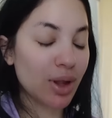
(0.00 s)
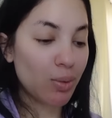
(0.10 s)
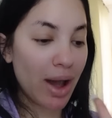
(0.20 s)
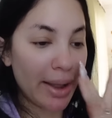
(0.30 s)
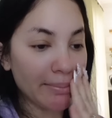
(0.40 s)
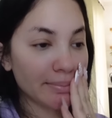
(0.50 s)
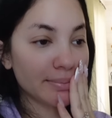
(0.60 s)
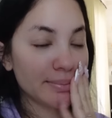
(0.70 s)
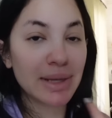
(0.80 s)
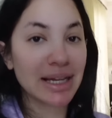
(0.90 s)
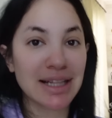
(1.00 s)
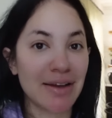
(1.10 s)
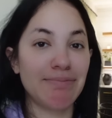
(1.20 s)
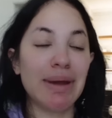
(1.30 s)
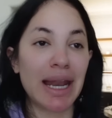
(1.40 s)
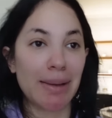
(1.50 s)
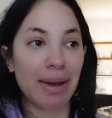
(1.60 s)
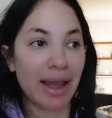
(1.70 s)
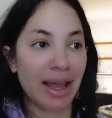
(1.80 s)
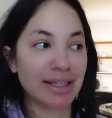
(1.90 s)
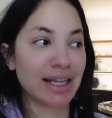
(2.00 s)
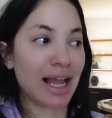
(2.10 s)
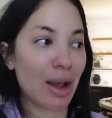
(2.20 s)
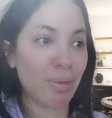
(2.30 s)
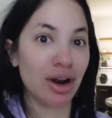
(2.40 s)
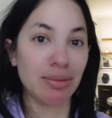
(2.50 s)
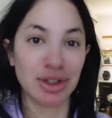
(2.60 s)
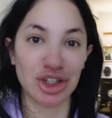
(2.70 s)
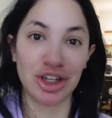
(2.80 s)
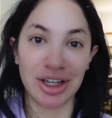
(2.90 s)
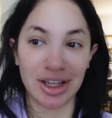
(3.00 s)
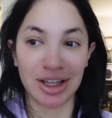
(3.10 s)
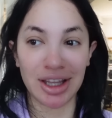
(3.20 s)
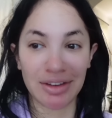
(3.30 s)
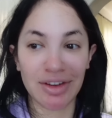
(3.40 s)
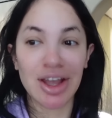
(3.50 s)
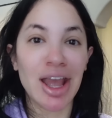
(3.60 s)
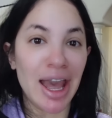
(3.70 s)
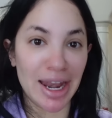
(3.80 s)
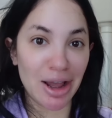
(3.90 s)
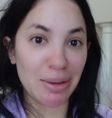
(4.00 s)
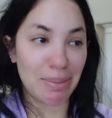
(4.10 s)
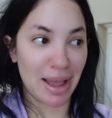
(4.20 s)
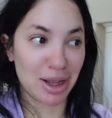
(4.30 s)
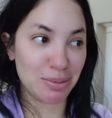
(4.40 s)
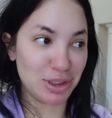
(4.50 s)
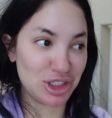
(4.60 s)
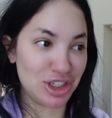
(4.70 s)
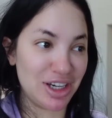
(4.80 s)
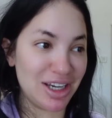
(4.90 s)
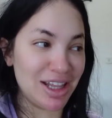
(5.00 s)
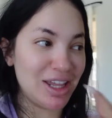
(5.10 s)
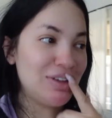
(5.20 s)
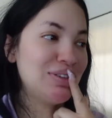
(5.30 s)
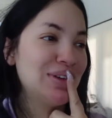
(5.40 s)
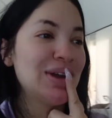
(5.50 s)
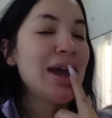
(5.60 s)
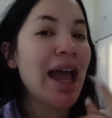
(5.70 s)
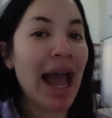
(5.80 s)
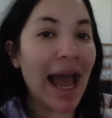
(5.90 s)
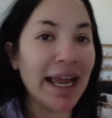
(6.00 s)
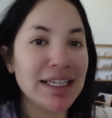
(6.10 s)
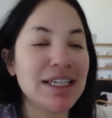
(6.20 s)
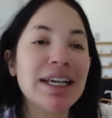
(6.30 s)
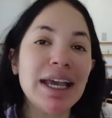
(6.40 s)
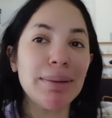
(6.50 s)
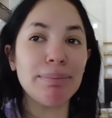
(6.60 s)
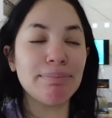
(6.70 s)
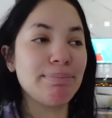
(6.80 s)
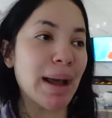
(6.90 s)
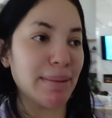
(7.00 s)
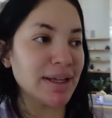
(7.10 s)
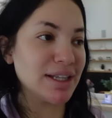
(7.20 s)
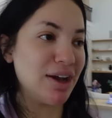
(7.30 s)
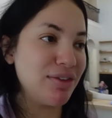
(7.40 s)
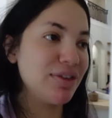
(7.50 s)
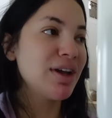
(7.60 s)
Why? Because I've been MIA. It's like I went on maternity leave, and now I'm back on maternity leave. I took it by myself.